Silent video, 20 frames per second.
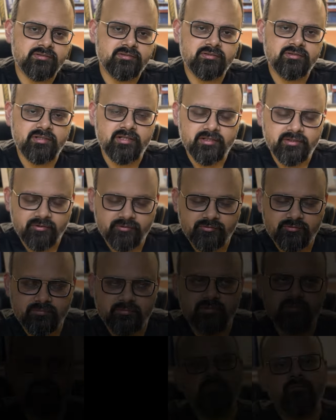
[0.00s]
Thank you, sir.
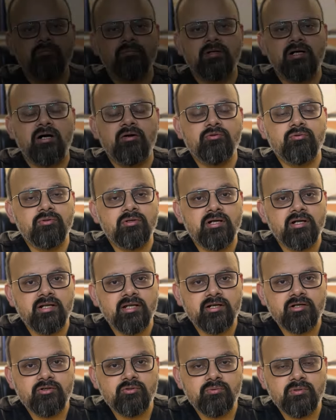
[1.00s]
How to
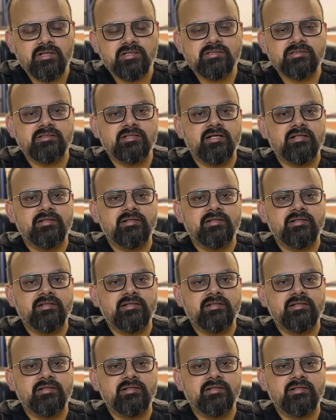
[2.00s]
connect to us?